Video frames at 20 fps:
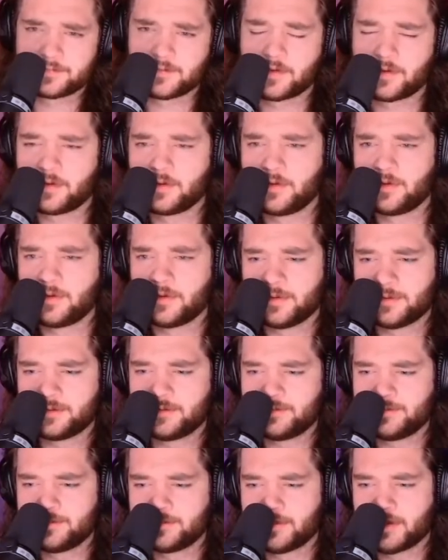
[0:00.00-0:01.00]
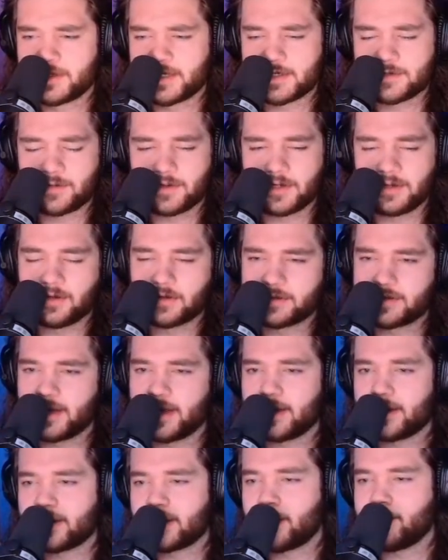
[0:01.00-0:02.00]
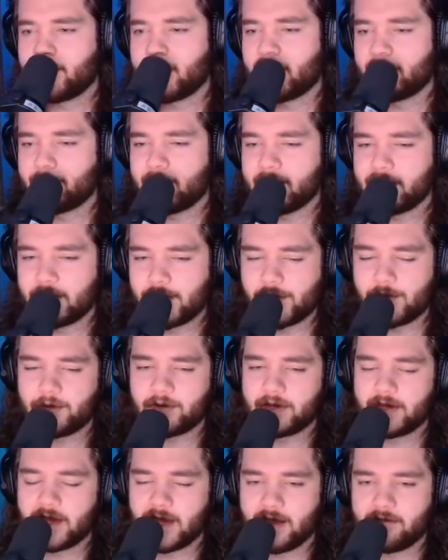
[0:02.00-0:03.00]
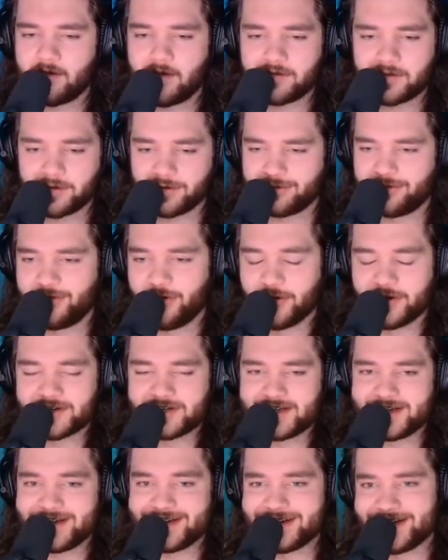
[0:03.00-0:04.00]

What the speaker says: escape the vault. This is what it looks like coming out of my goon cave after 14